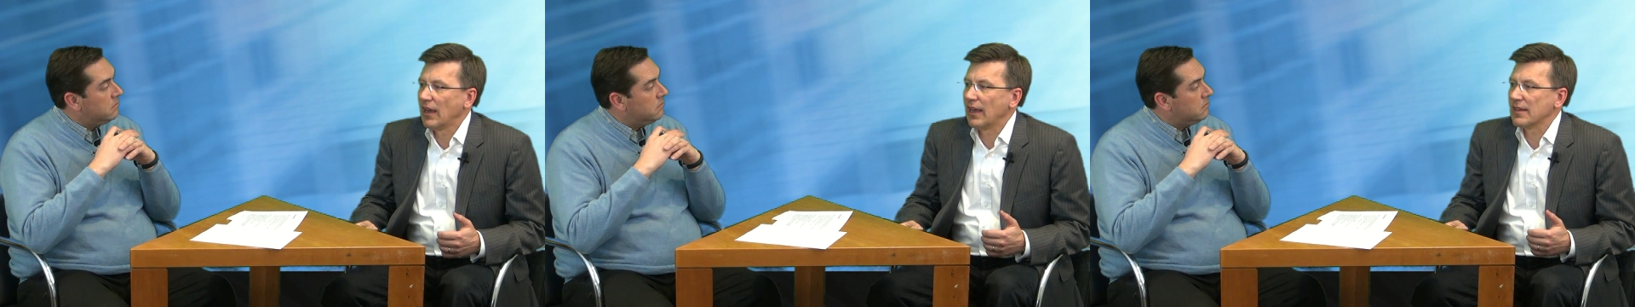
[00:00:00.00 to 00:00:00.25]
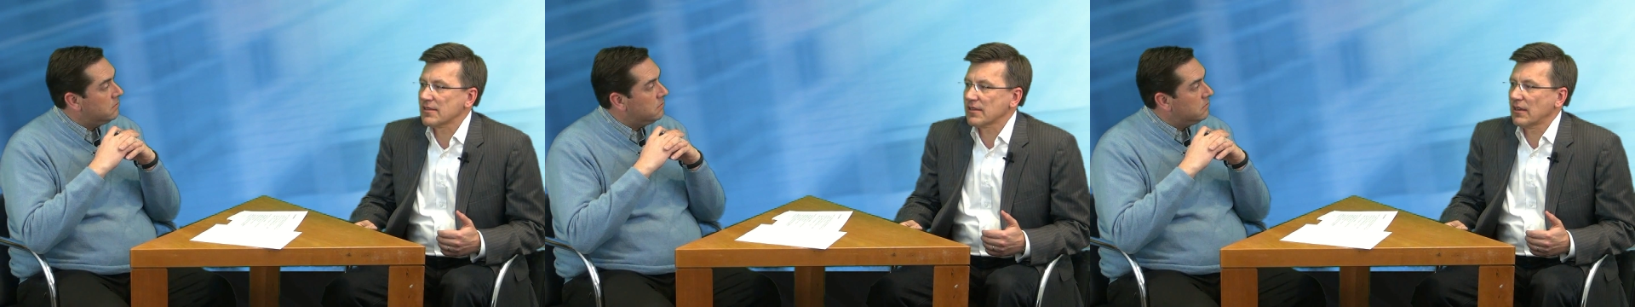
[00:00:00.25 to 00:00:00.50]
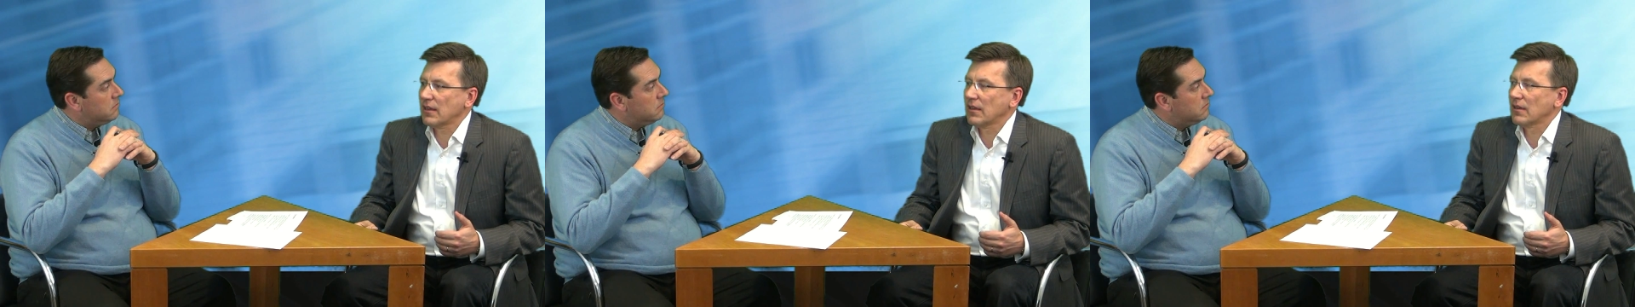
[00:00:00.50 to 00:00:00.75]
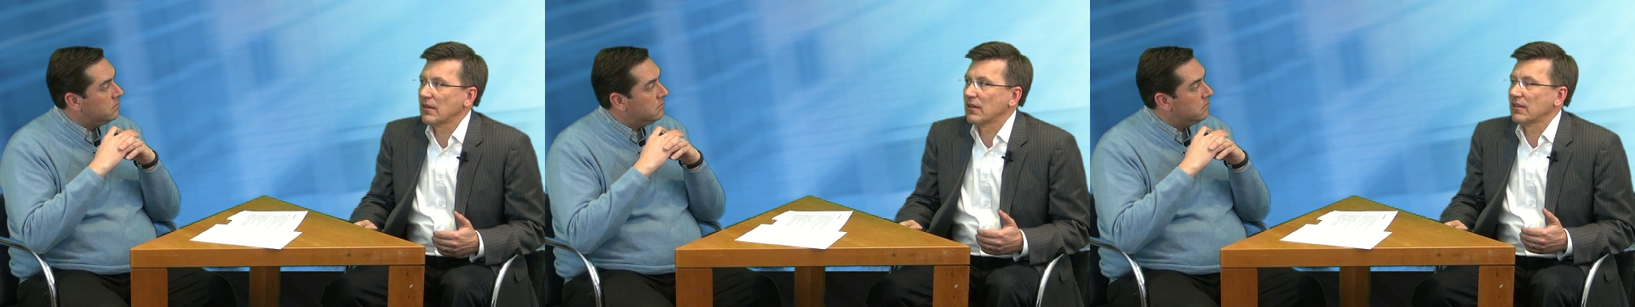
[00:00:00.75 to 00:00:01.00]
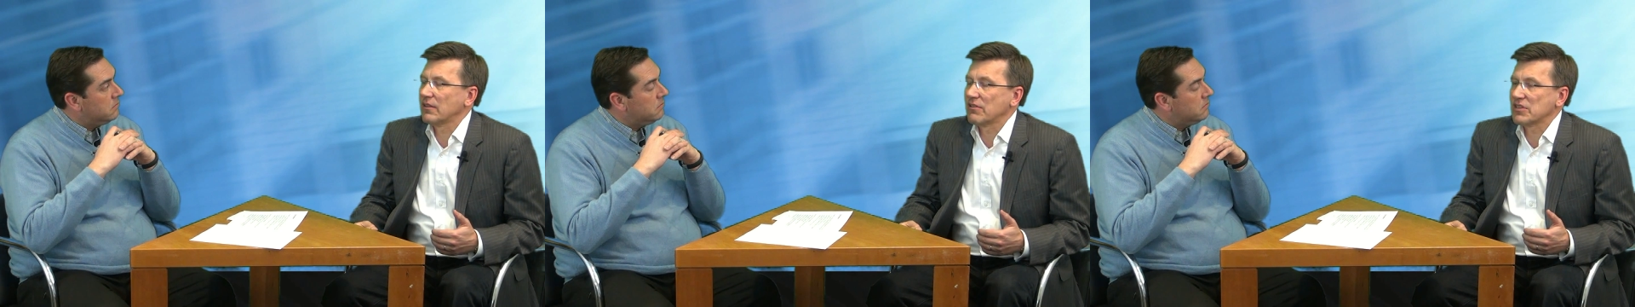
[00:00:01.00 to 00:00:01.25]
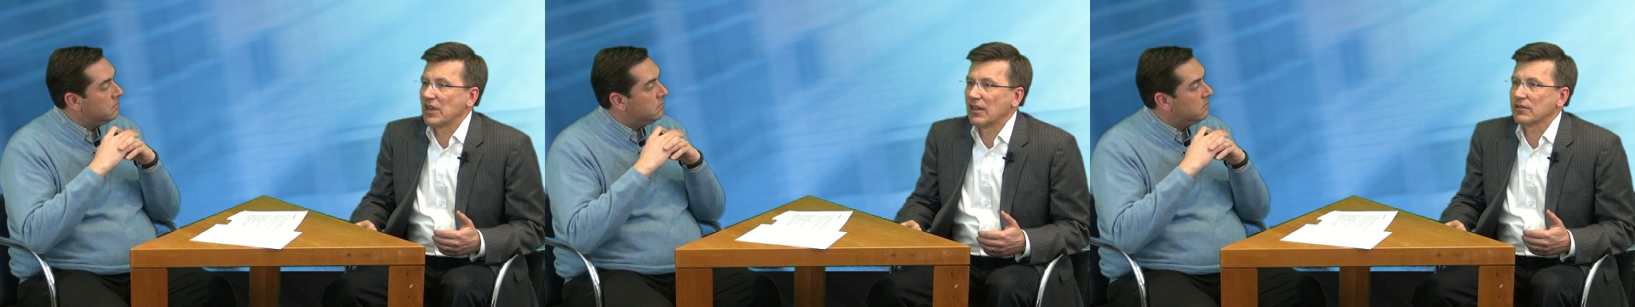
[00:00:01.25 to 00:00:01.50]
Speaker 1: as uh, the
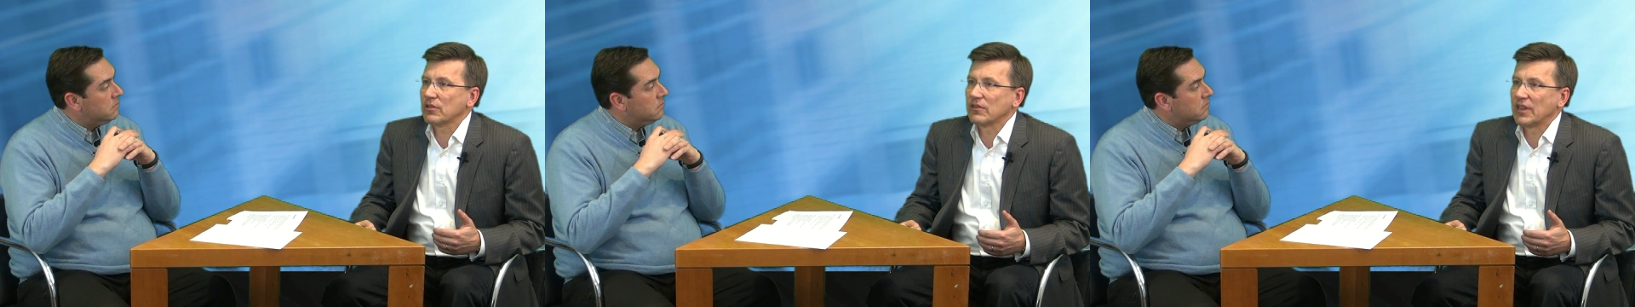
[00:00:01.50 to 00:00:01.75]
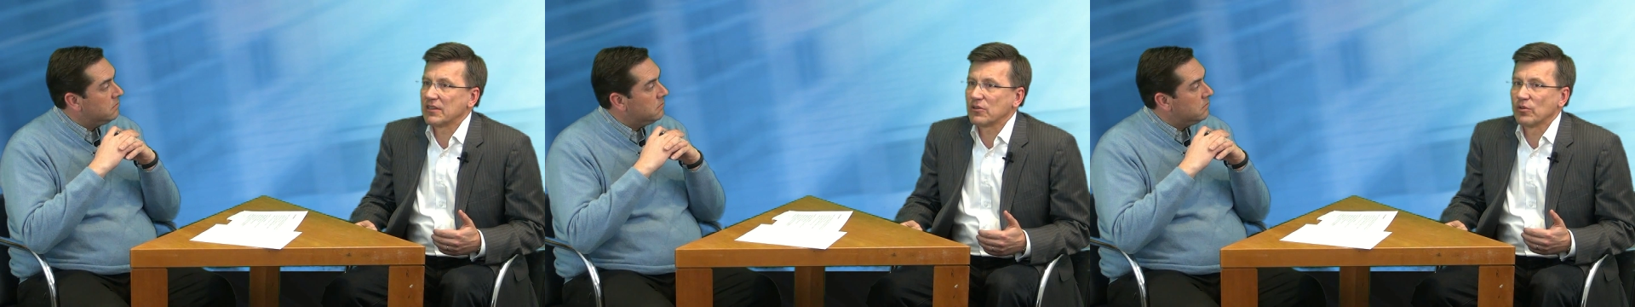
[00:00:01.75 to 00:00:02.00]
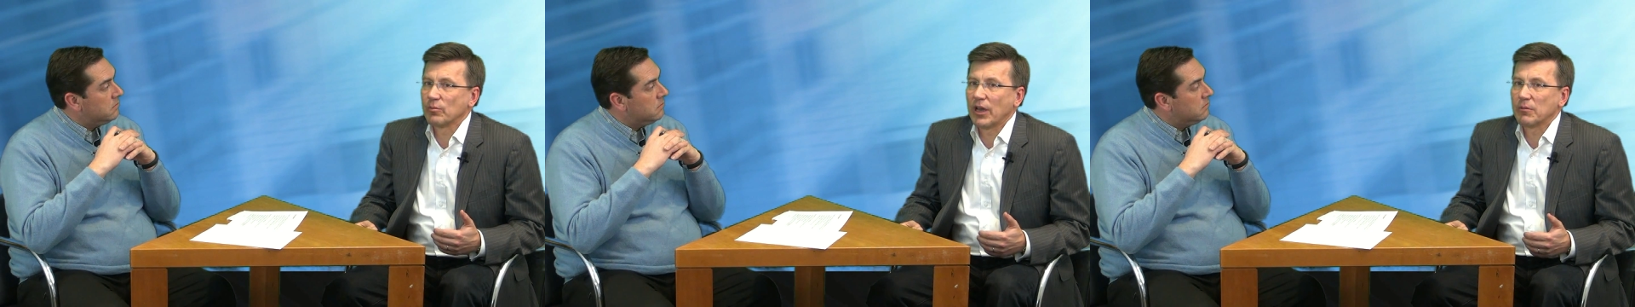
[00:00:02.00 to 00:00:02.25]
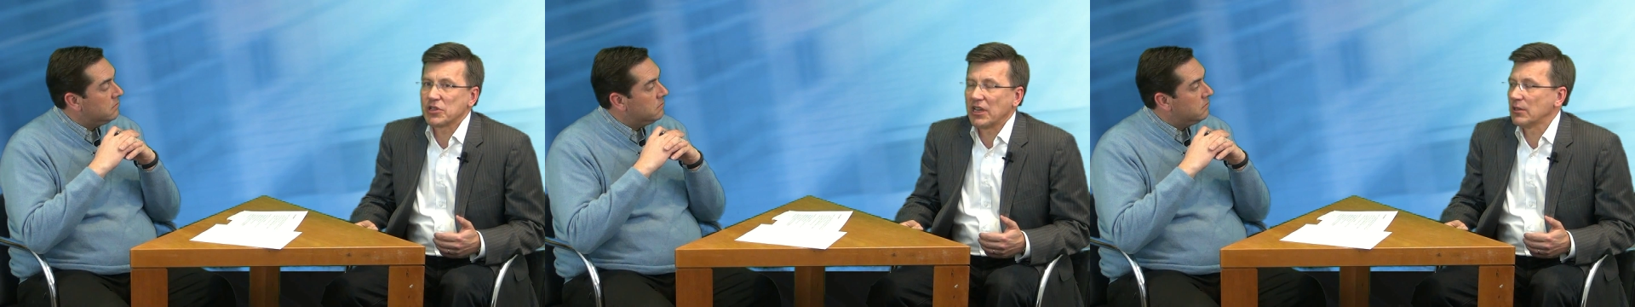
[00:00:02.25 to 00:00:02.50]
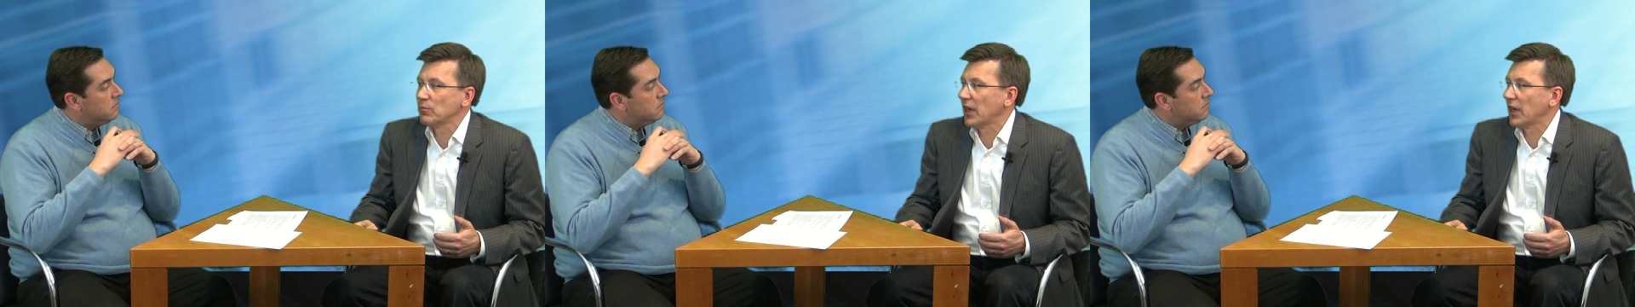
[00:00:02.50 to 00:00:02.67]
result that could be obtained